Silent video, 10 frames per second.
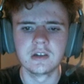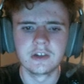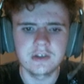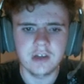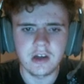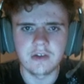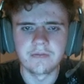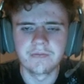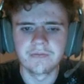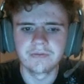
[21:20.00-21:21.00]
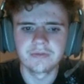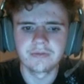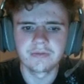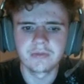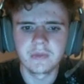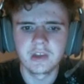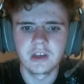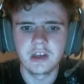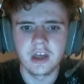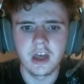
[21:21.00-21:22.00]
So
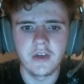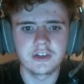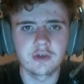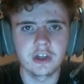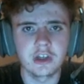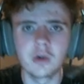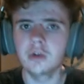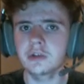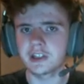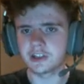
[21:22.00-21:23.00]
if it's really cold, it could